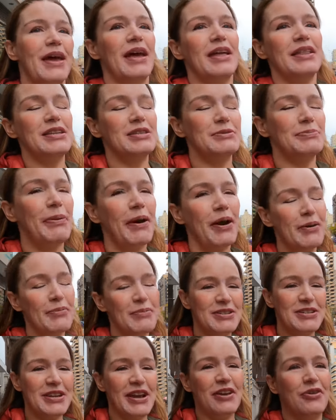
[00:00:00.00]
At least part of
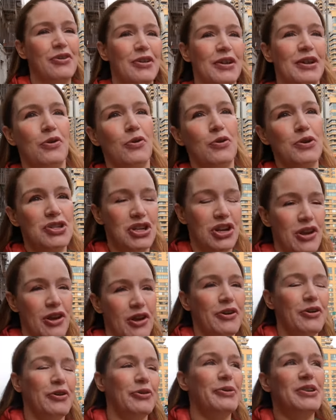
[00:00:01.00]
my childhood in North
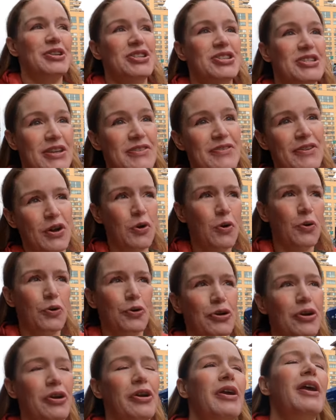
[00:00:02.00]
Chicago, which is even
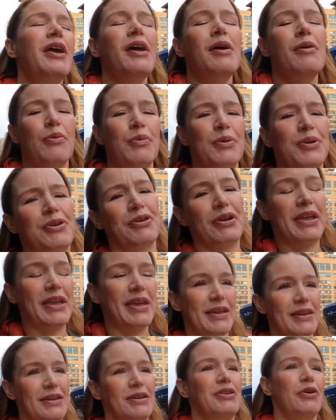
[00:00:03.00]
colder. When you're a
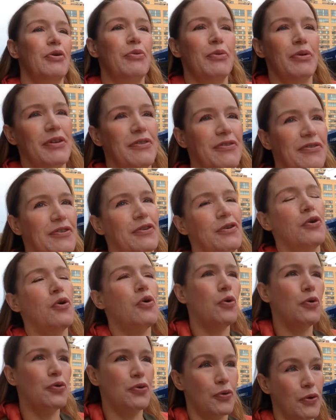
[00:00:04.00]
kid, you don't really feel
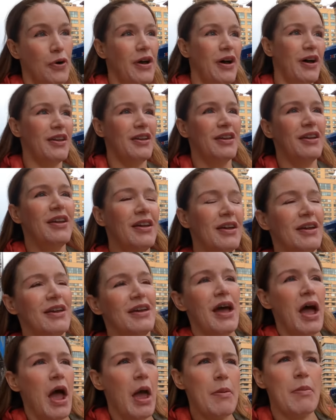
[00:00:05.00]
cold or hot.
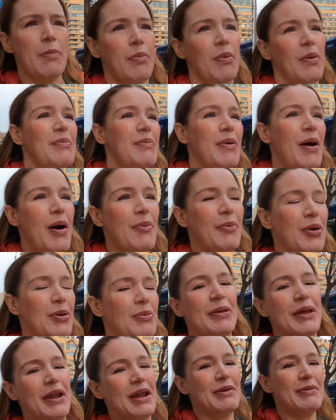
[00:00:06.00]
I remember my mom
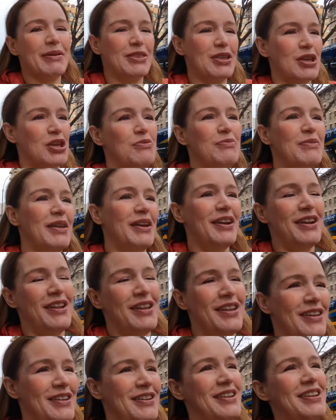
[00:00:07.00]
complaining about the
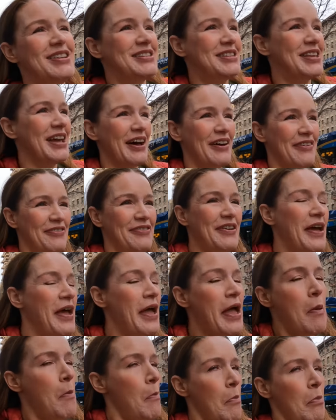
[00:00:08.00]
humidity and stuff.
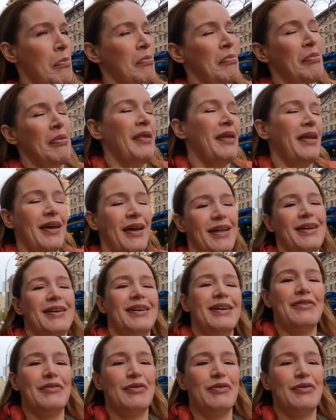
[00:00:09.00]
I didn't